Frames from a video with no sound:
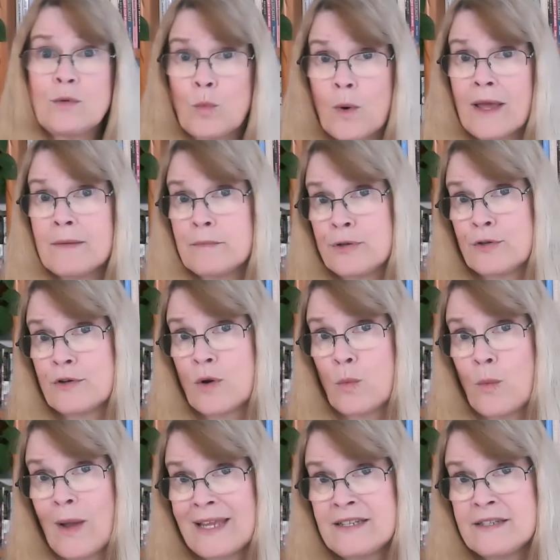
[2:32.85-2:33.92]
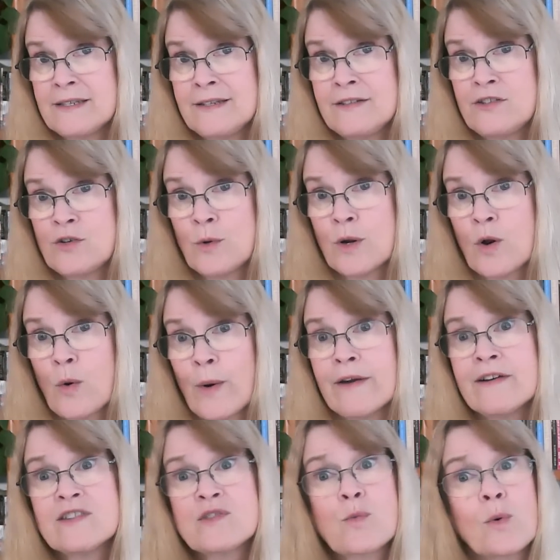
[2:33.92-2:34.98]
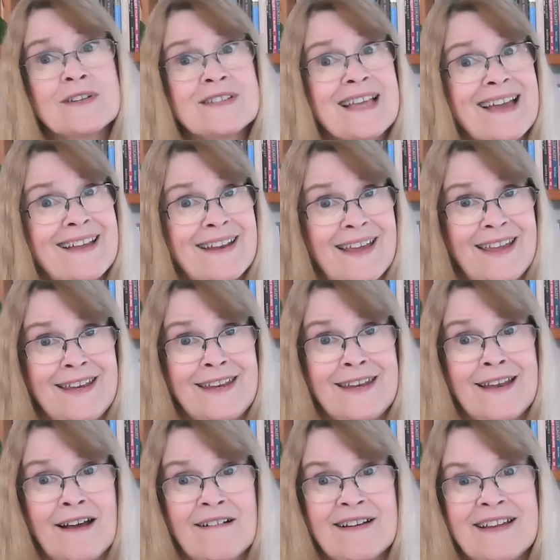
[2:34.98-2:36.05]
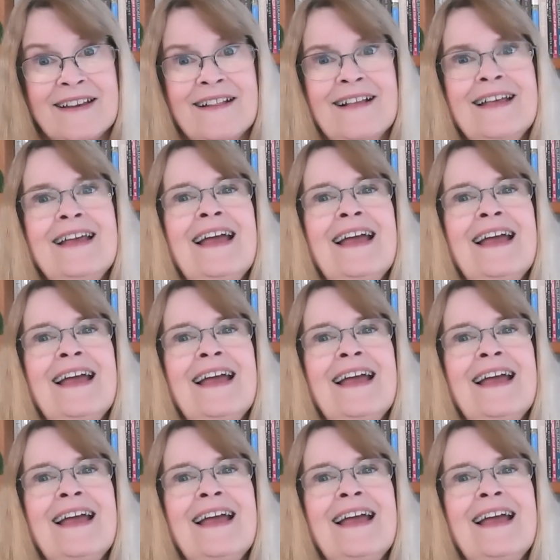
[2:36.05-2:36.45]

when Pluto went into Aquarius, was at 89,